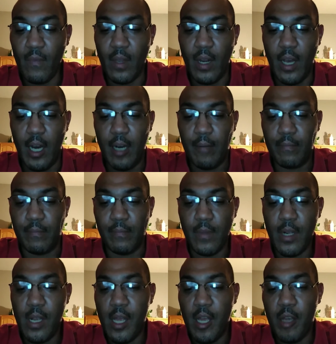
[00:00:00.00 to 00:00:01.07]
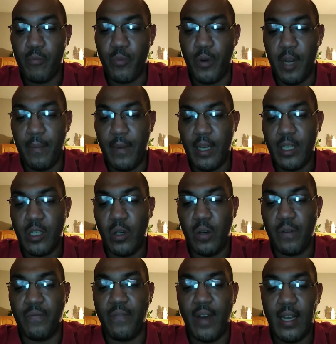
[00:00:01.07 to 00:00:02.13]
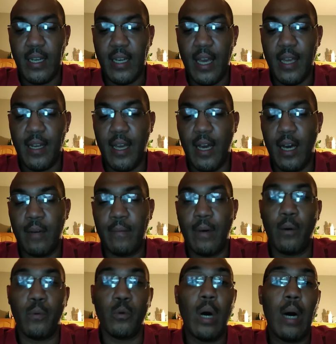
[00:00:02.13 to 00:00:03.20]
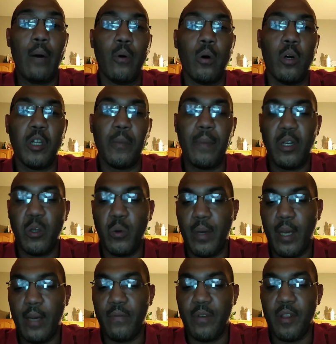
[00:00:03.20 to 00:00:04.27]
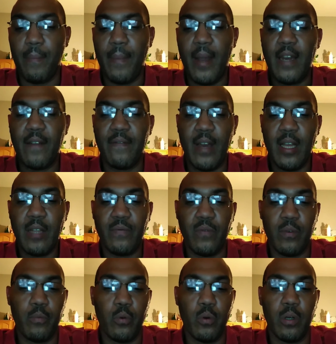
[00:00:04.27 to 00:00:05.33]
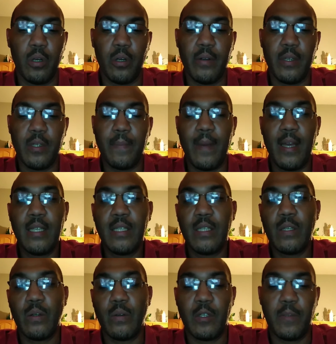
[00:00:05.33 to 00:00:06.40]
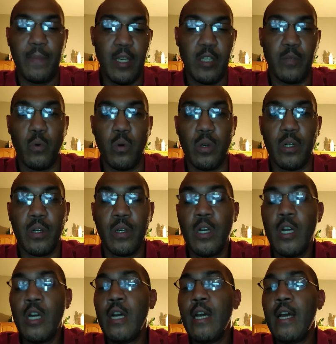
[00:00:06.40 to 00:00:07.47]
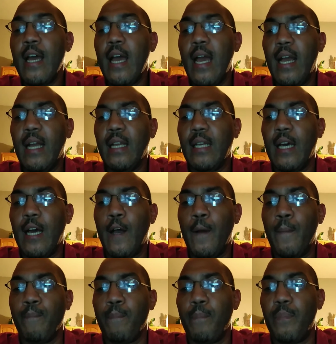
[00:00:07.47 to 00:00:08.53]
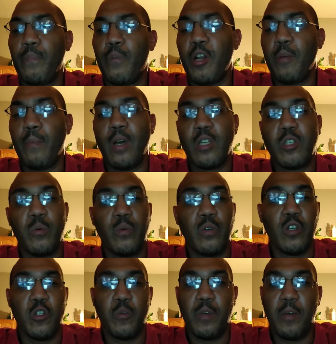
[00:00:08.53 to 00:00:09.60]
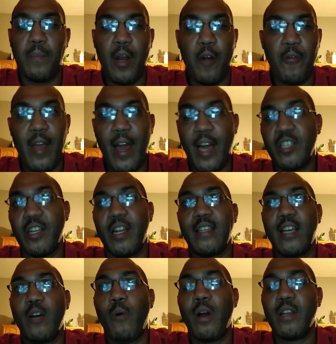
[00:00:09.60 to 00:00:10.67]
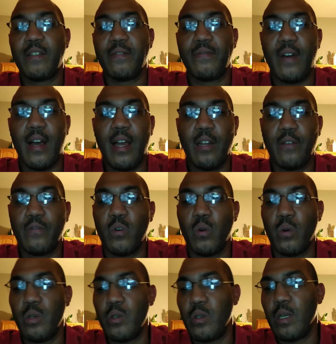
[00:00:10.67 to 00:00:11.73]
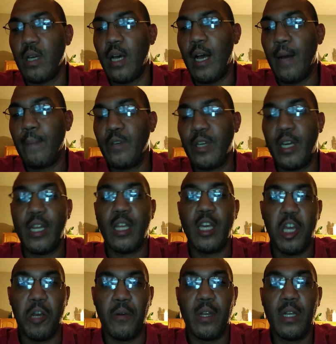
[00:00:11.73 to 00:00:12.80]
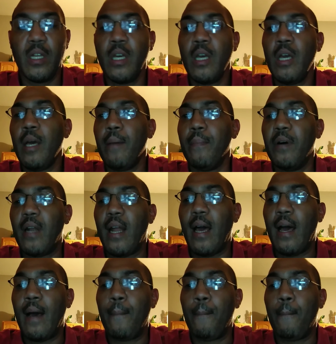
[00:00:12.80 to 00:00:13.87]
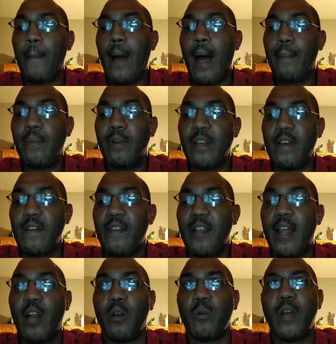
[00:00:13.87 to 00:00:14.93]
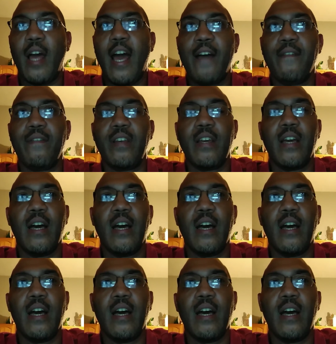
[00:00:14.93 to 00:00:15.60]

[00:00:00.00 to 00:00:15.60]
Um, Pretty much on fight night. I will only be doing it for the main event for Porter and Spence, or Spence Porter, and pretty much it would just be my reaction as I watch the fight. Of course, you can hear it, but I believe that I don't have the